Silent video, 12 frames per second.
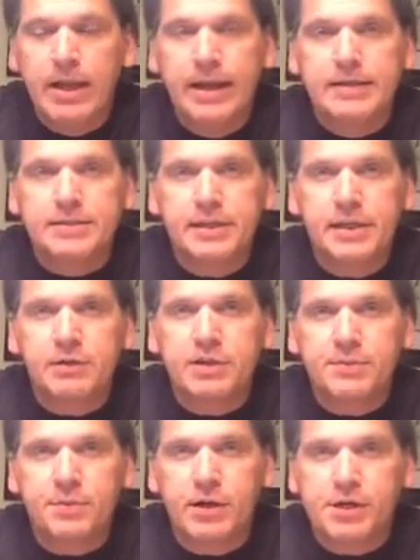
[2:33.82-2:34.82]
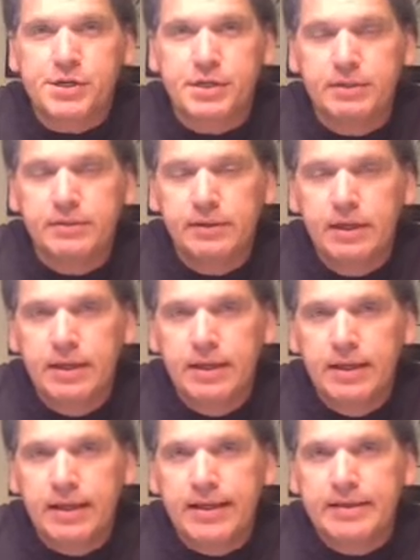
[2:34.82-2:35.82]
In cellular respiration,
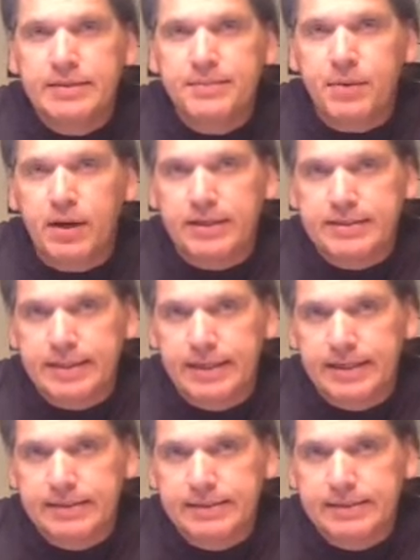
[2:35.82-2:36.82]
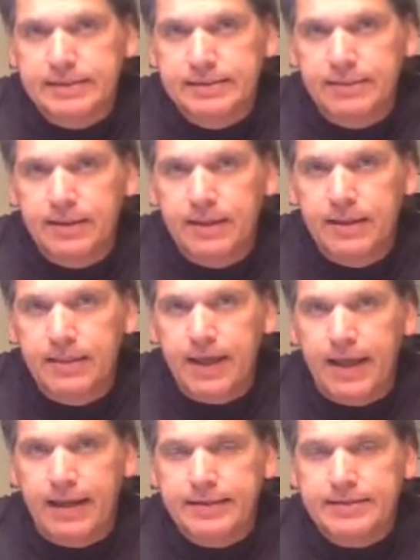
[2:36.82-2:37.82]
it's the process
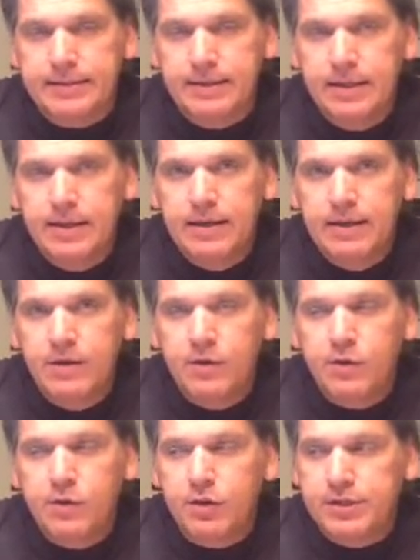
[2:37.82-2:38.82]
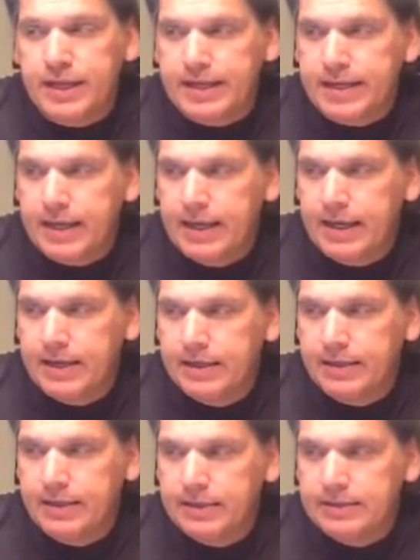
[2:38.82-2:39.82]
that you take
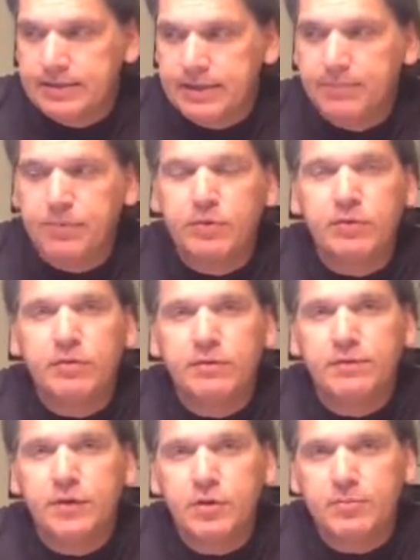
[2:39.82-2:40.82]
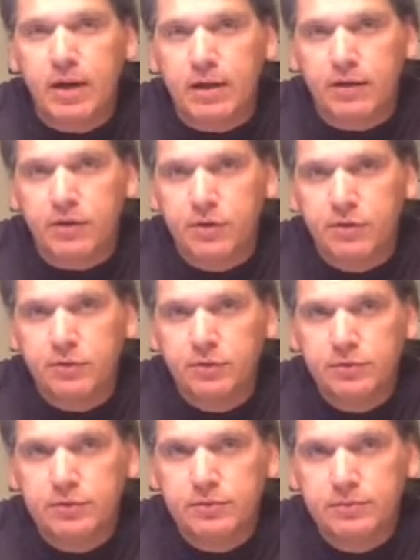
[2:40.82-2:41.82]
in simple food
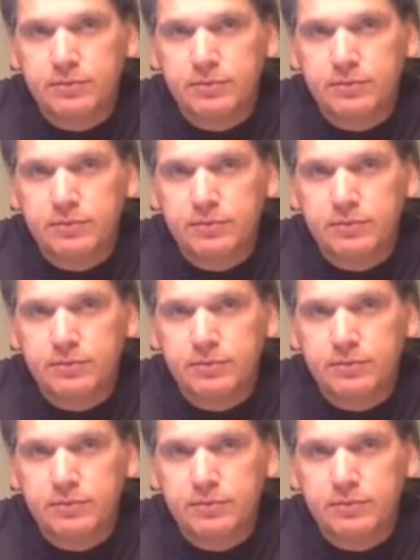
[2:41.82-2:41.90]
molecules.